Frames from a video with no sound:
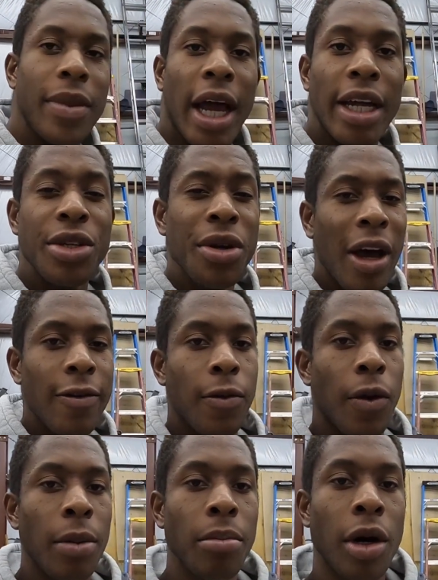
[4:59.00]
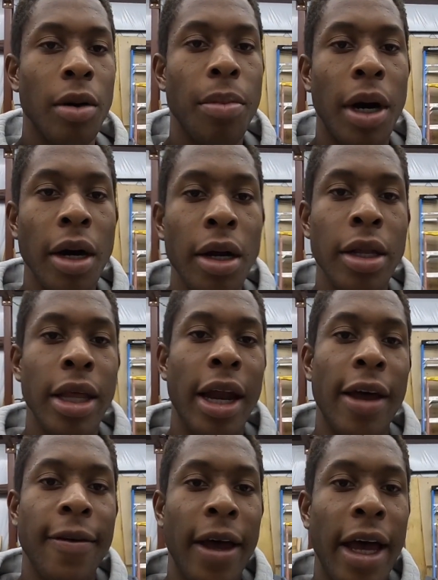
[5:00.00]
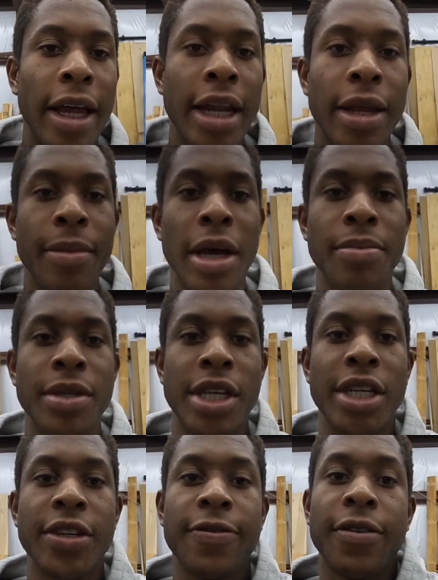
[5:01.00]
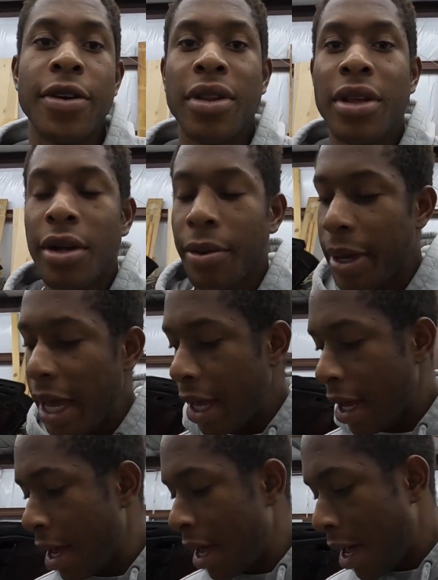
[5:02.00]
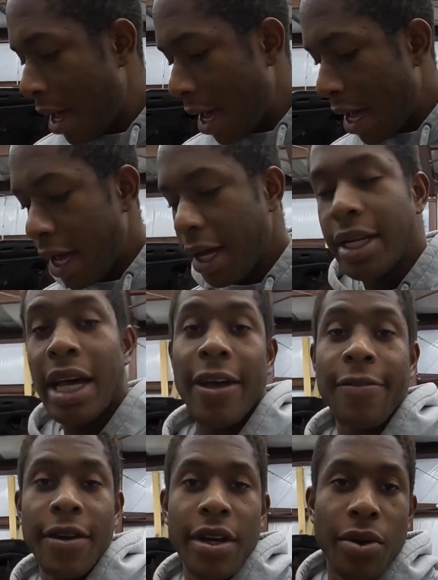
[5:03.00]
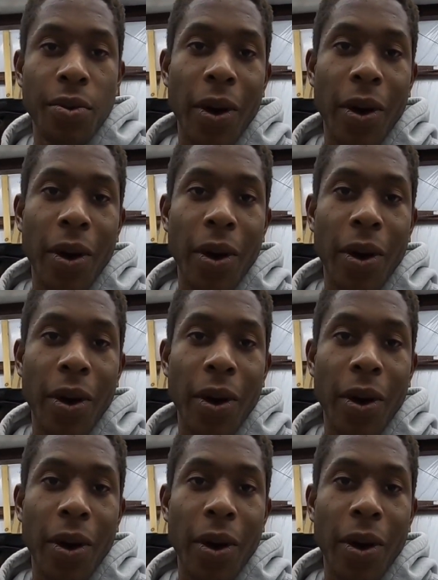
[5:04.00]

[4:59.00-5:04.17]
I do have one more part that I've had in my possession for a little bit, and I figured